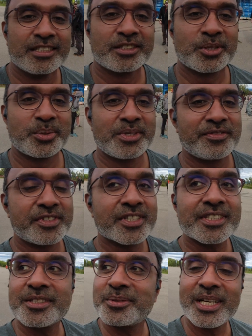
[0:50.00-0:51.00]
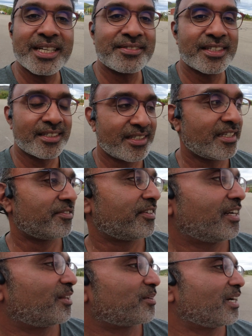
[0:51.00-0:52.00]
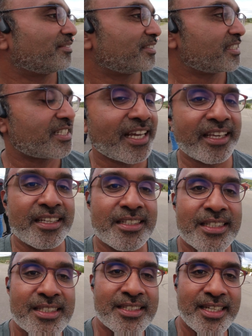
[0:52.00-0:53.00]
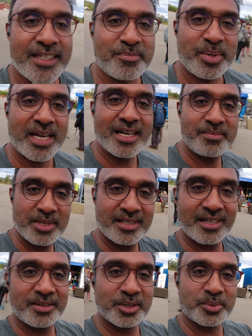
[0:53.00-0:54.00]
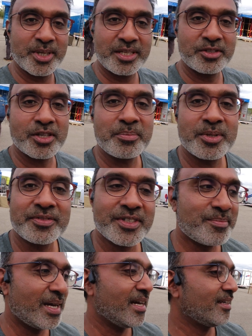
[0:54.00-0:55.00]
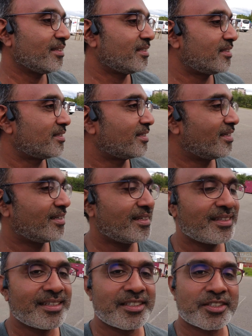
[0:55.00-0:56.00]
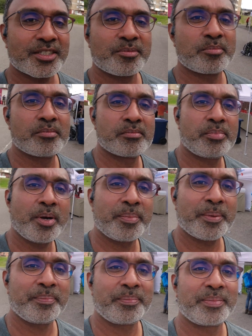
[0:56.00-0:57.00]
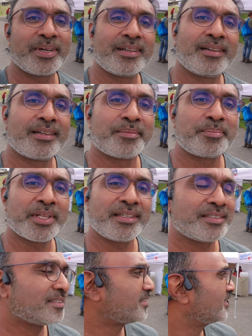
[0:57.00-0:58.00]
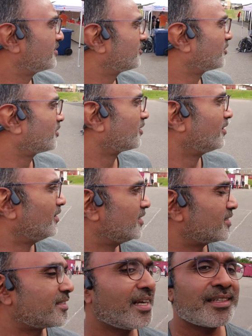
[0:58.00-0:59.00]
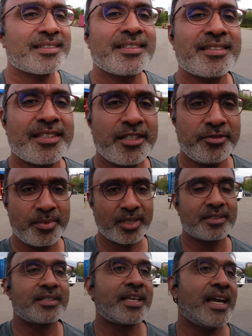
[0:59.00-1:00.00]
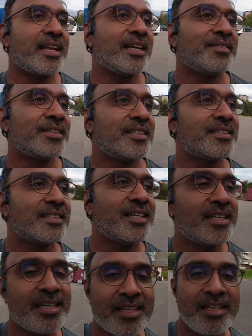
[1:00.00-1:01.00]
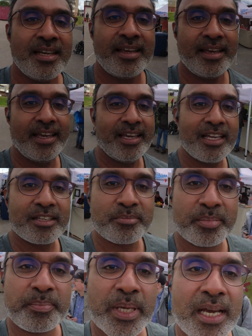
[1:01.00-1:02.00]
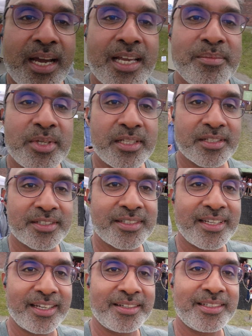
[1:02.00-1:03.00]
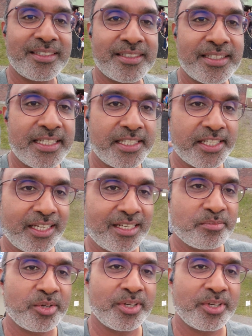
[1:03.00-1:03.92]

So we've just arrived at the Fjällräven check-in site. Behind me there is where you drop off your bags, and there's some pop-up places here for snacks and stuff because they can't have it inside. And behind me just there is the check-in